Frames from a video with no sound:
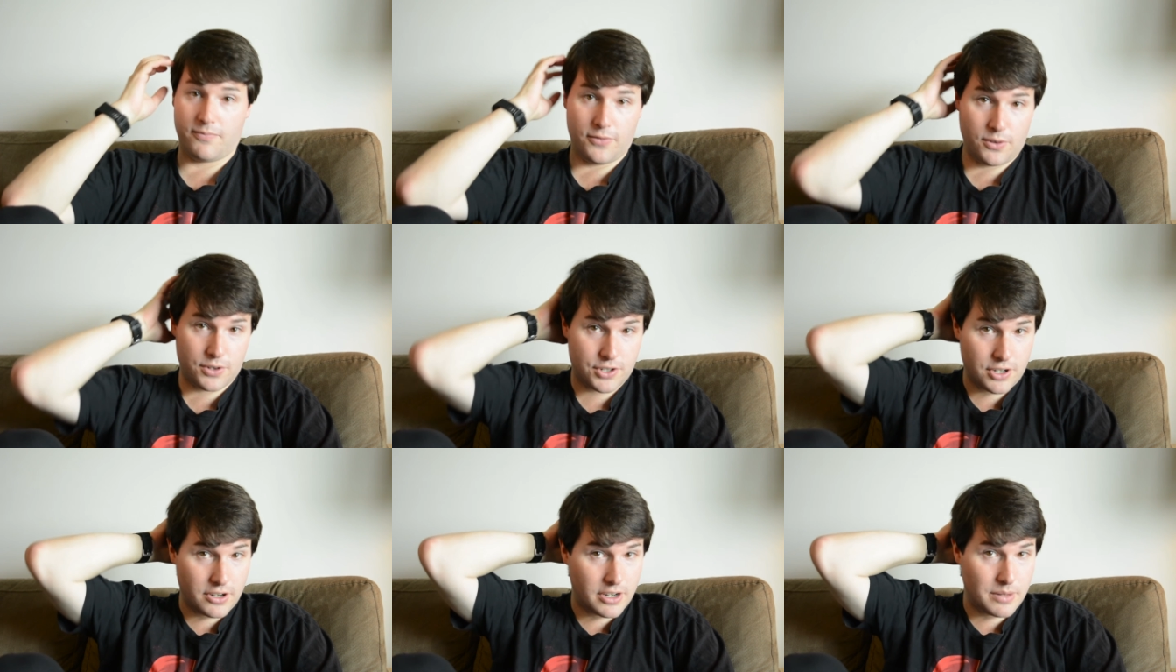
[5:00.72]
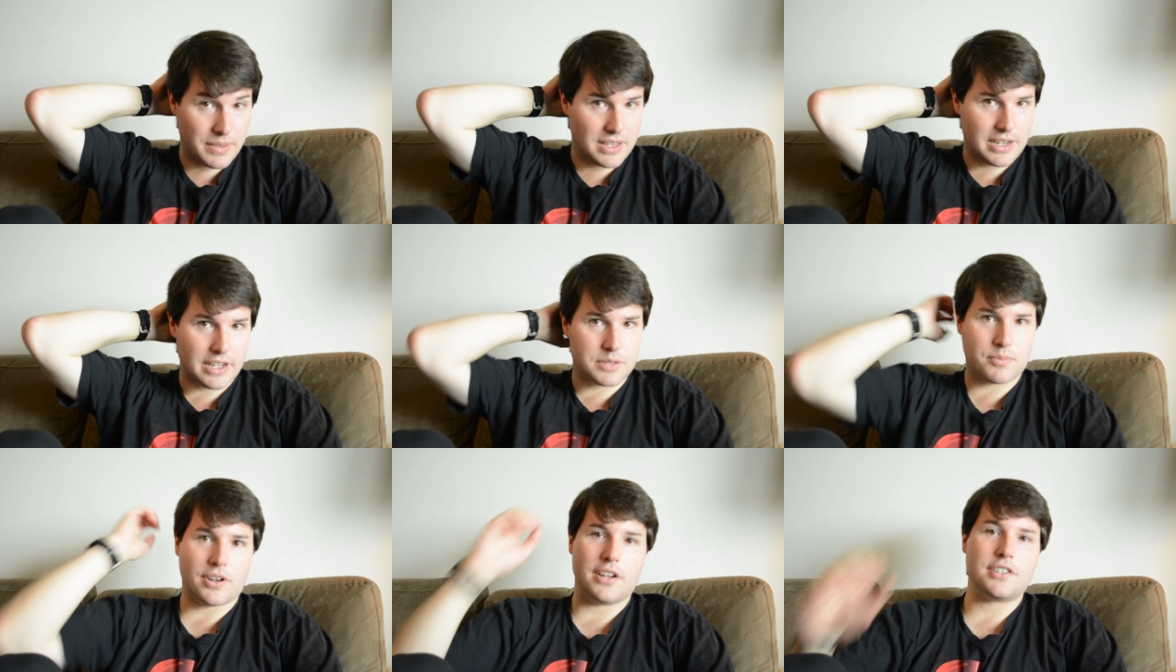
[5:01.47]
for sure going to be the
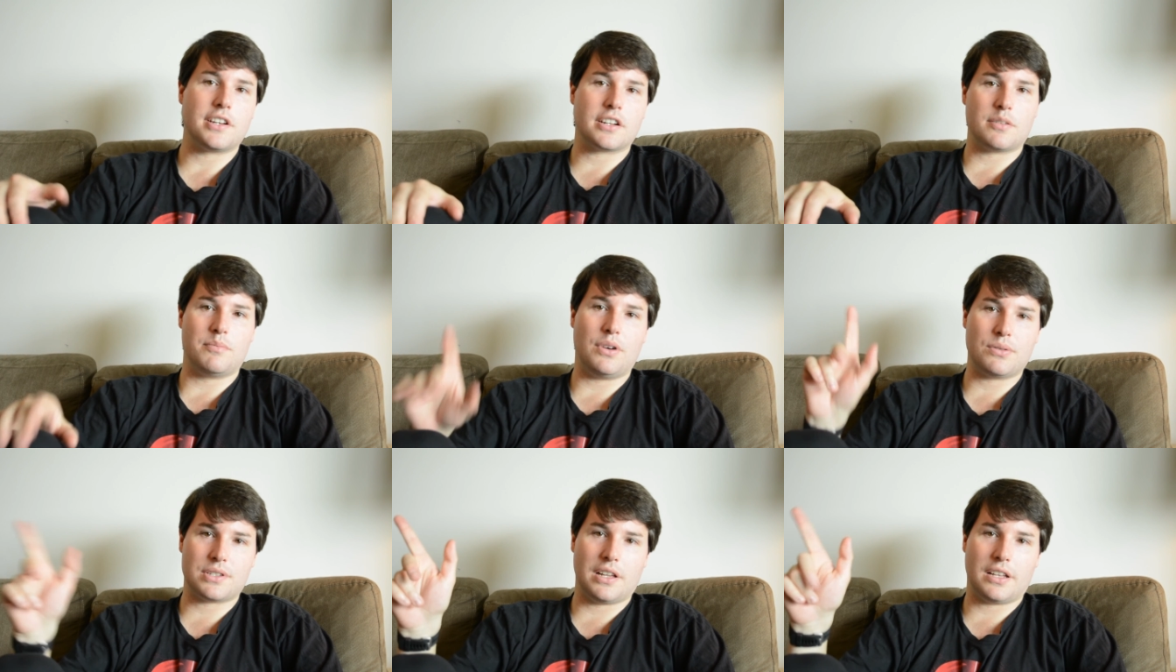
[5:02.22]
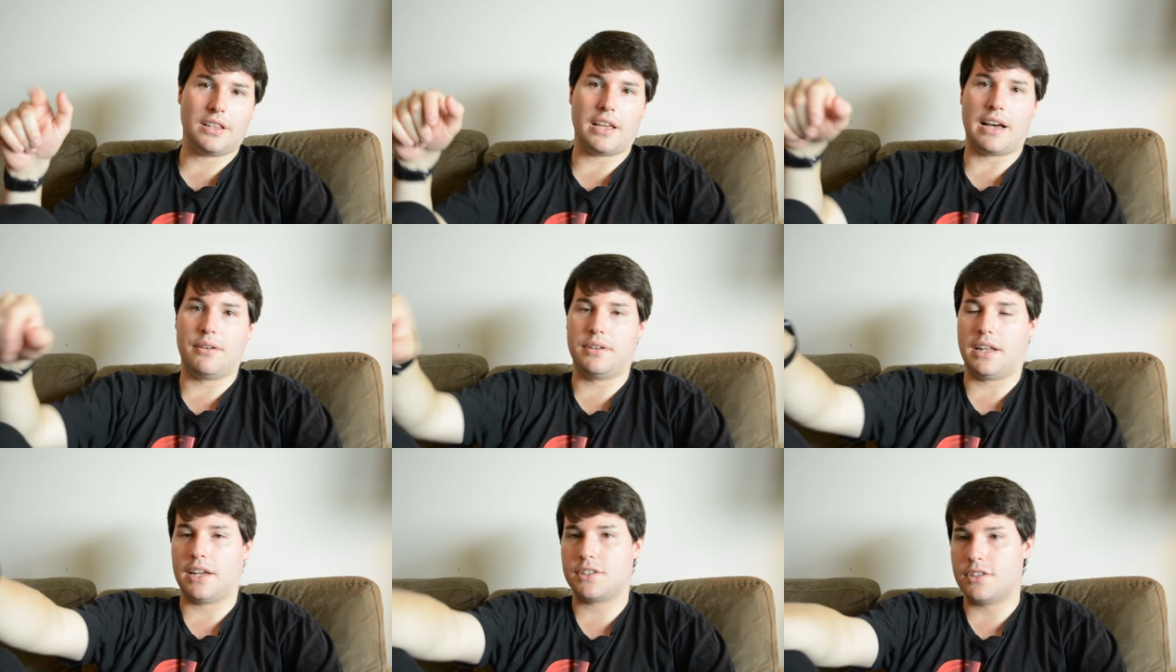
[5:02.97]
next project, most likely out
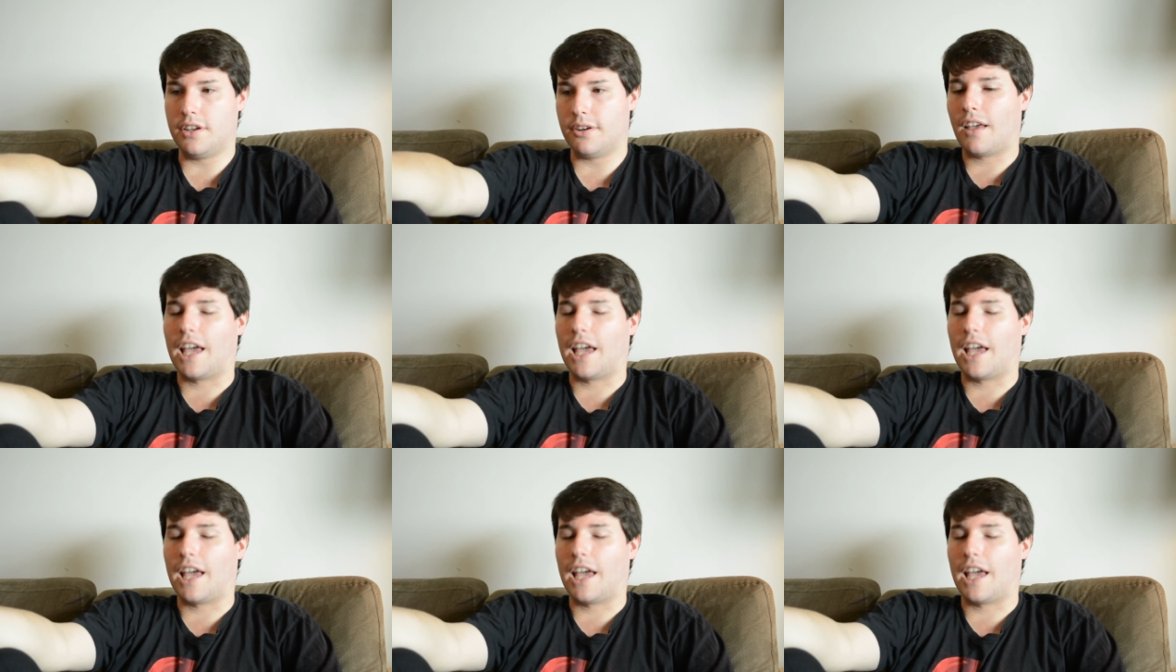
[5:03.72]
next year.